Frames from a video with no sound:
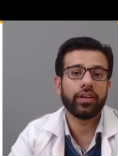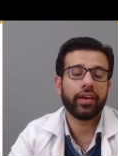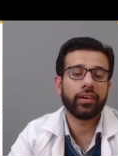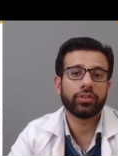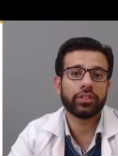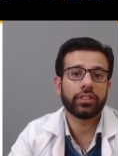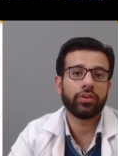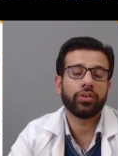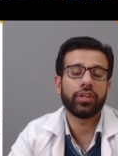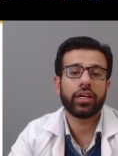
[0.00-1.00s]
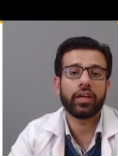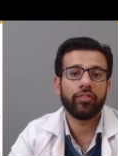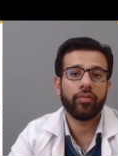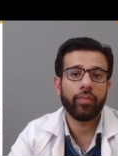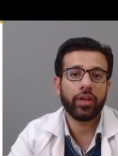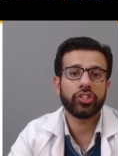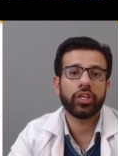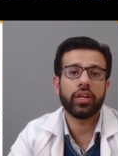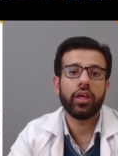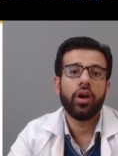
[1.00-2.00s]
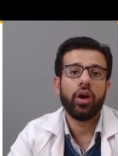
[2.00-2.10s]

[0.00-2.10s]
diagnosis or the confirmation